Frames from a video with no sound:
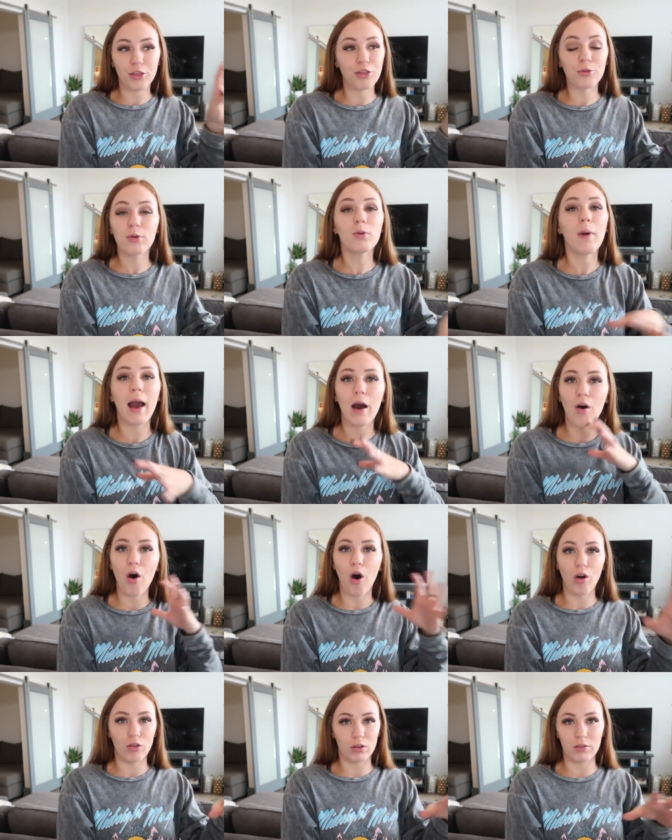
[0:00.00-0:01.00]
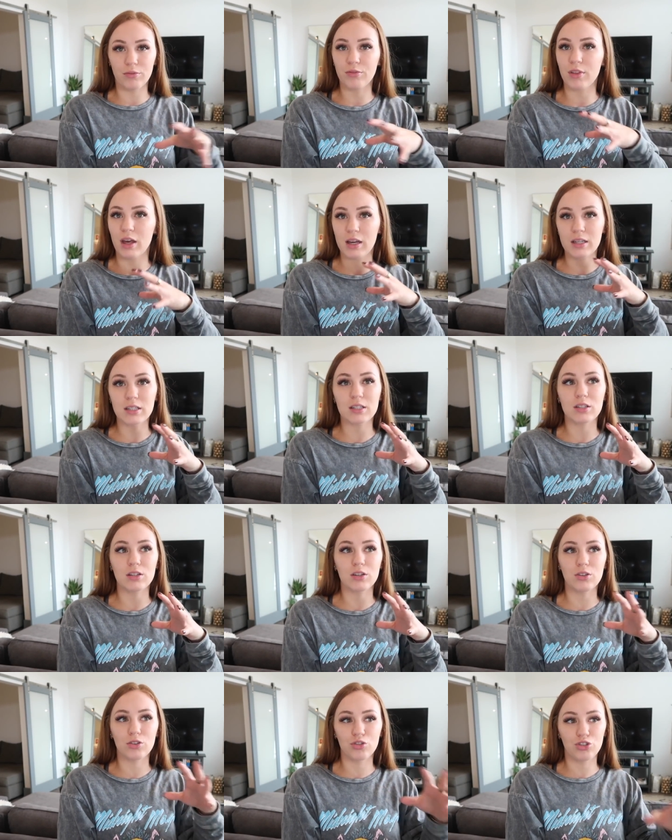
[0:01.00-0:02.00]
throughout all of this,
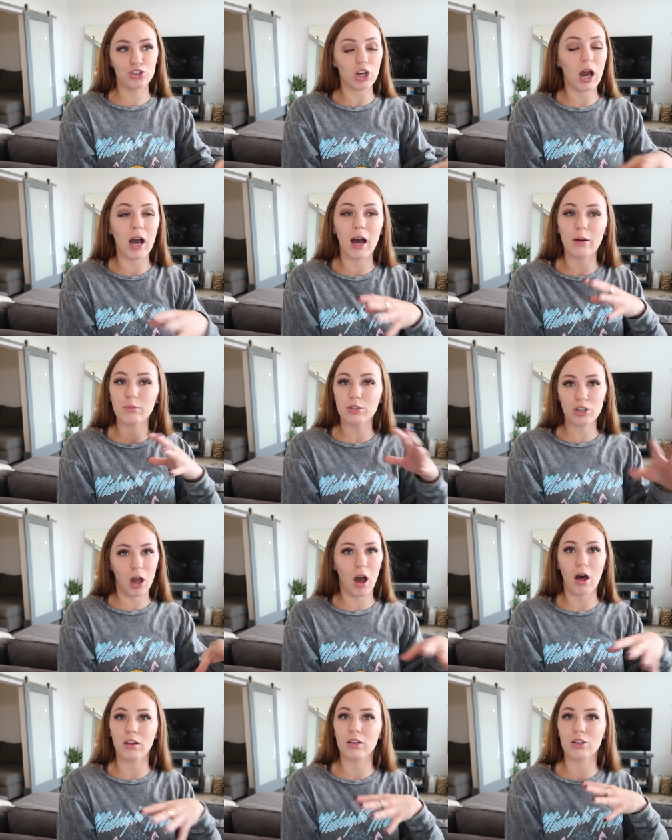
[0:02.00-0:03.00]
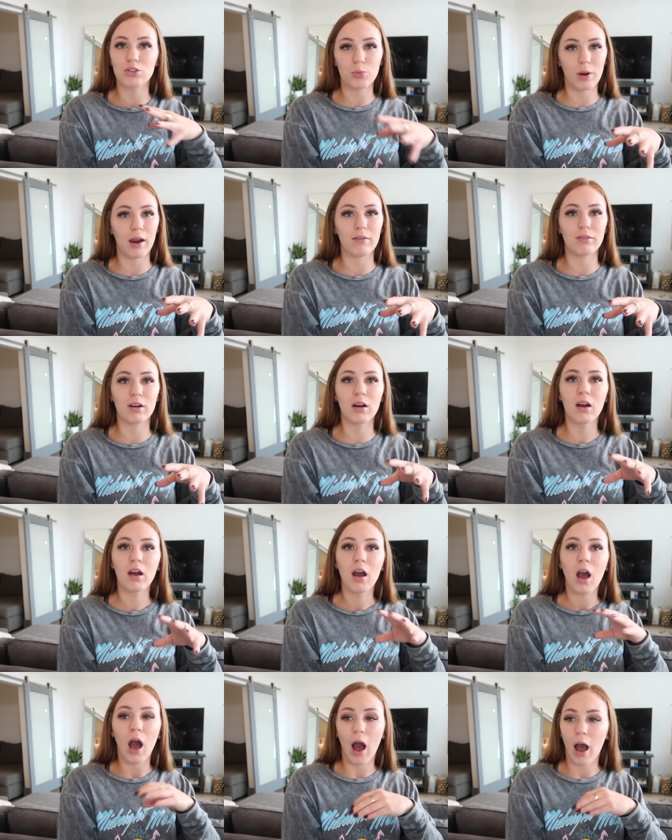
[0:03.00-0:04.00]
jobs, college, whatever,
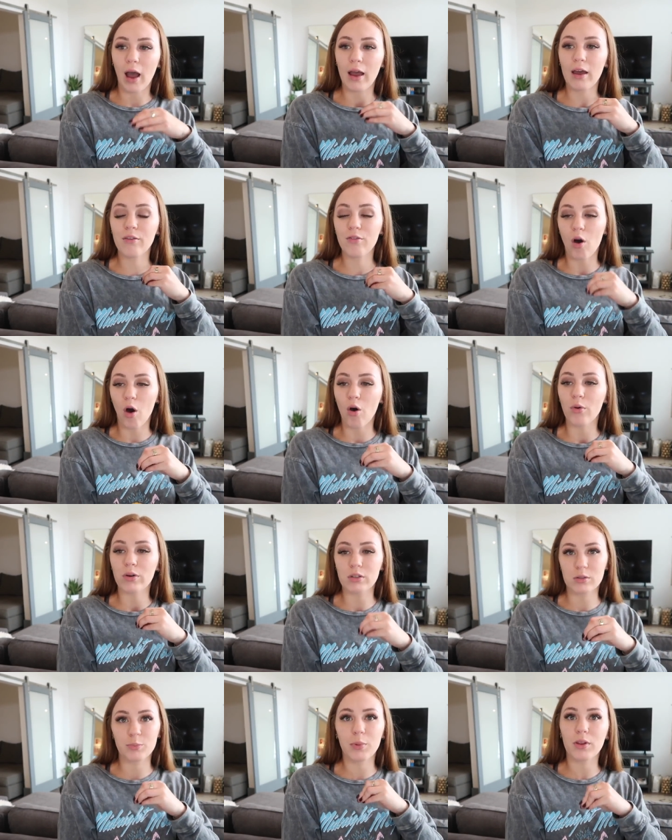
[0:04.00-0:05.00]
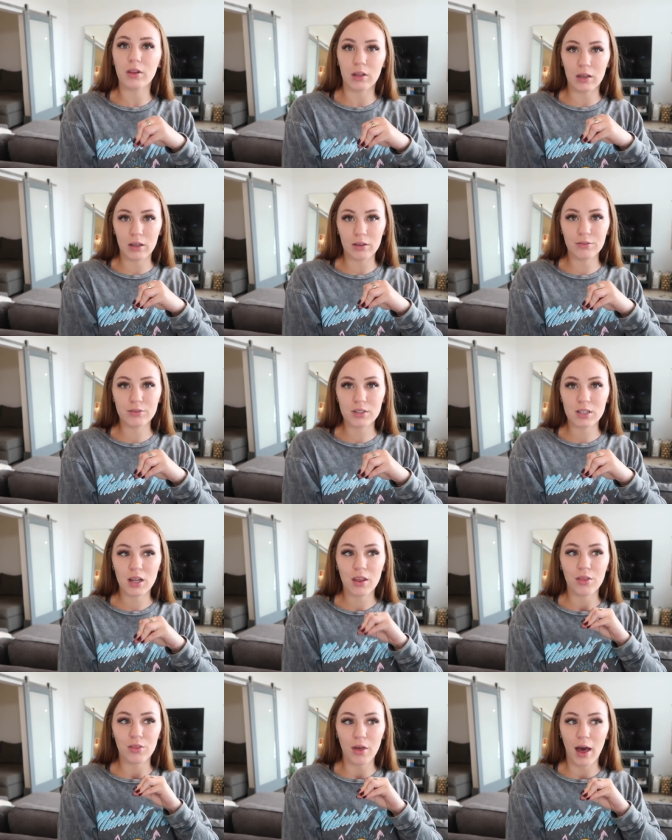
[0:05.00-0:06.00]
I have always believed
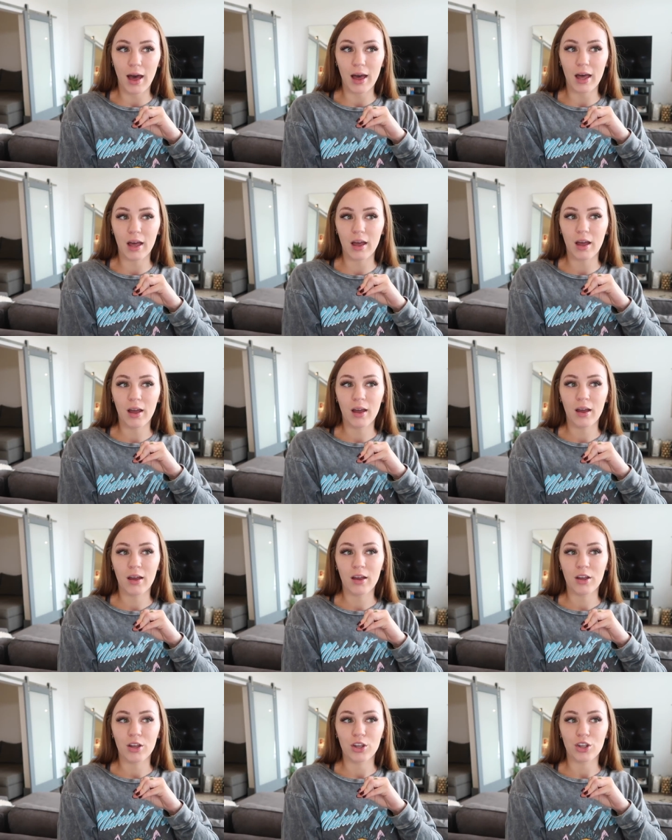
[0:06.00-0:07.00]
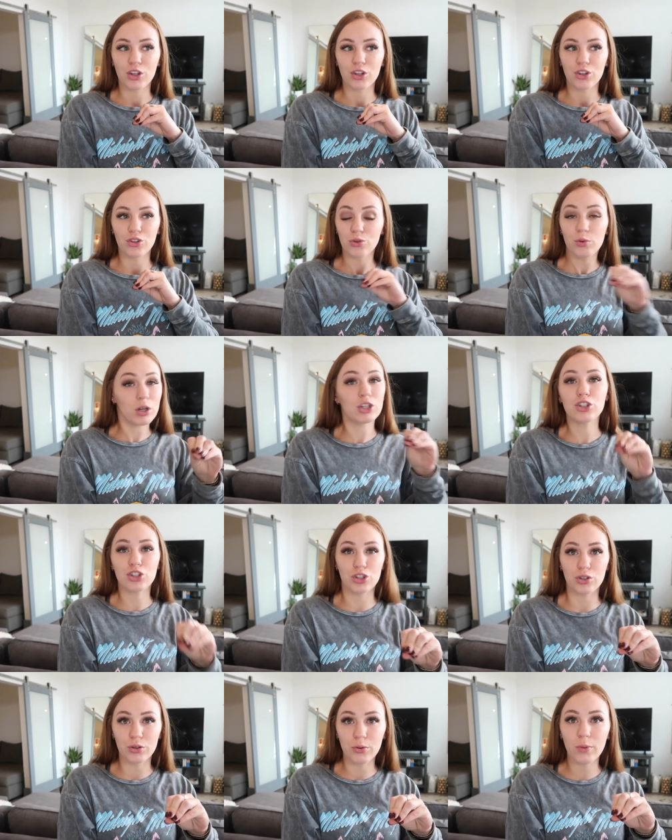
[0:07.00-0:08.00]
that you can
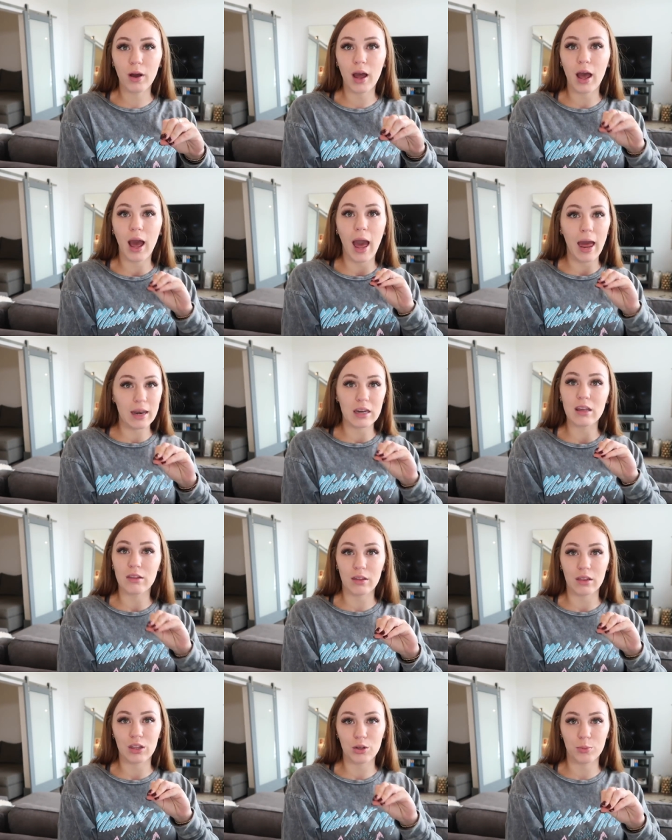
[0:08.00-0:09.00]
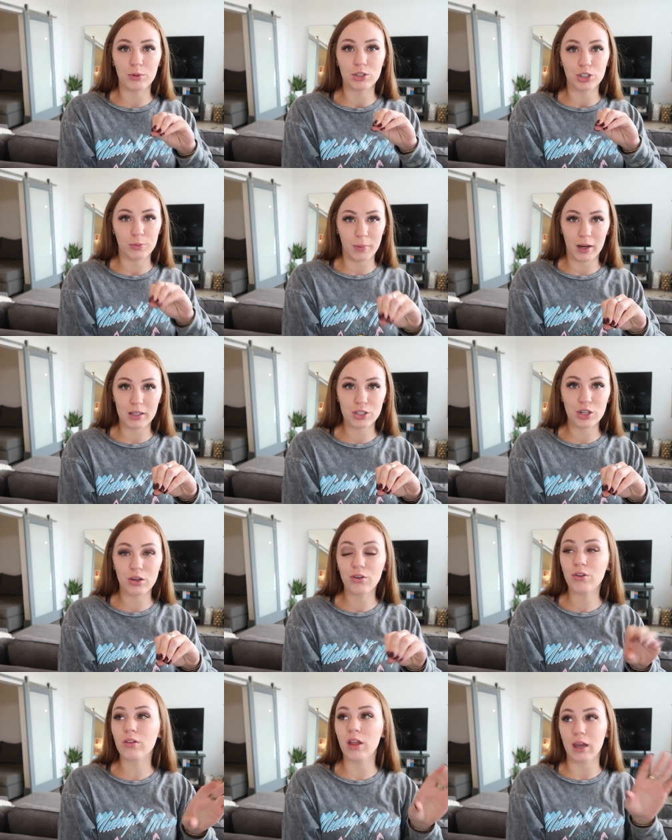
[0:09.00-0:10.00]
do anything that you put your mind
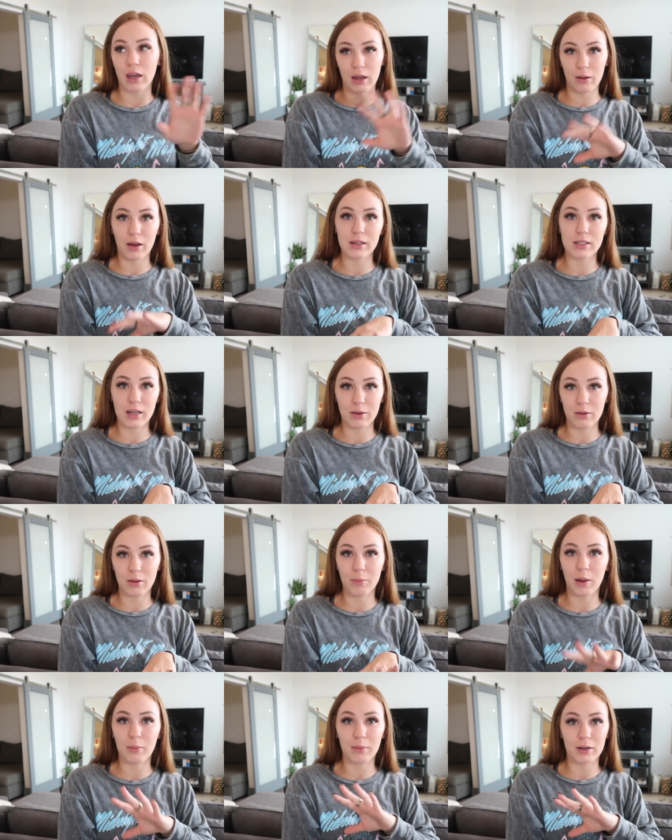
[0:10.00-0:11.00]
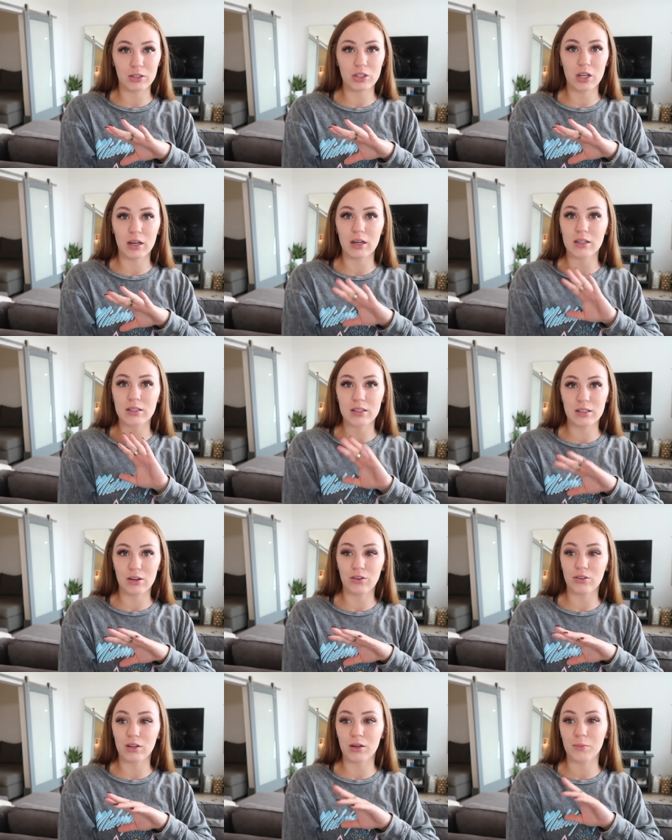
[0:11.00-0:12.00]
to. Like I said, that my parents had
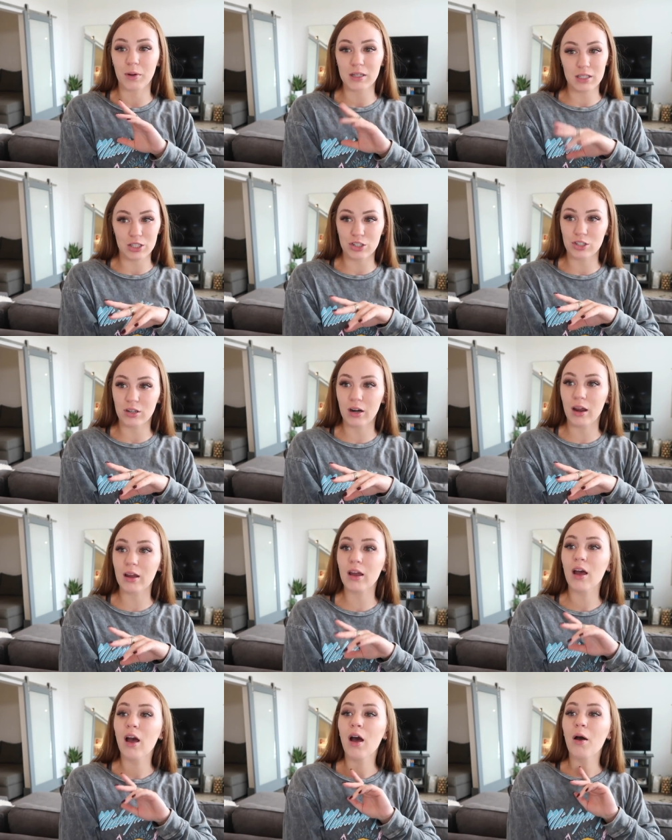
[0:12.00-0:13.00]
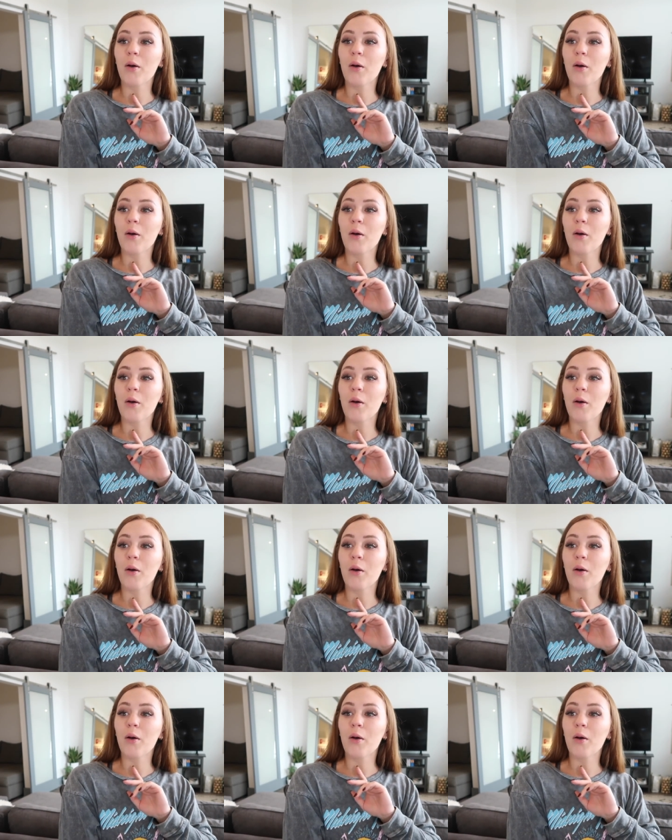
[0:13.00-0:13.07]
instilled in my sister and I,